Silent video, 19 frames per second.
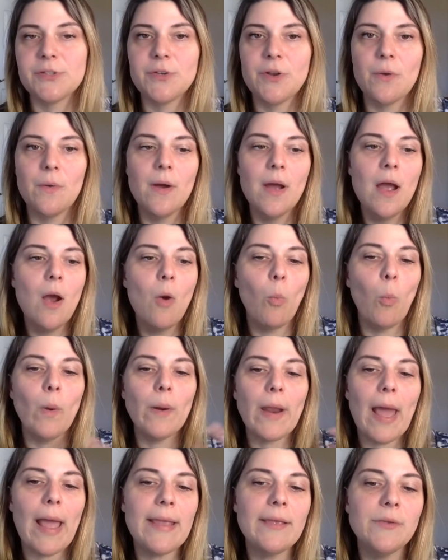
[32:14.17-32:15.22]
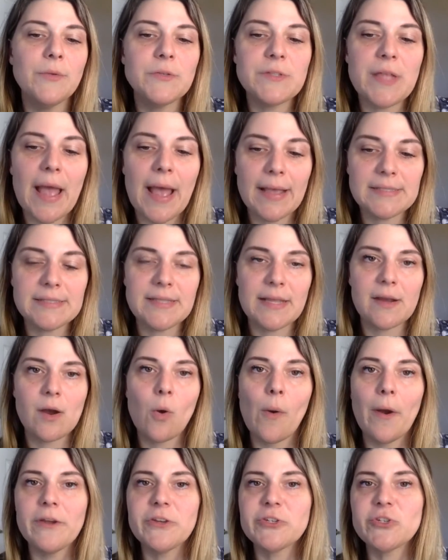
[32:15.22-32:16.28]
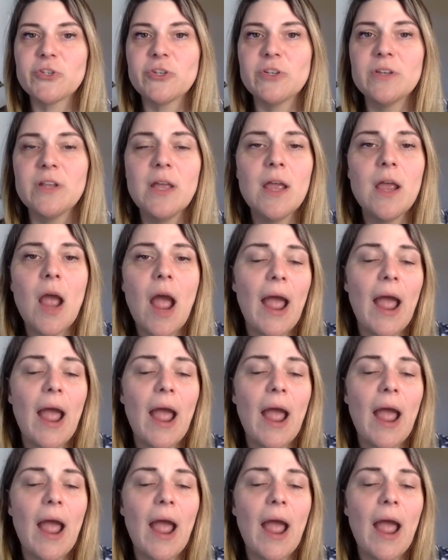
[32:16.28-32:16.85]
You know, when I used to ask that question,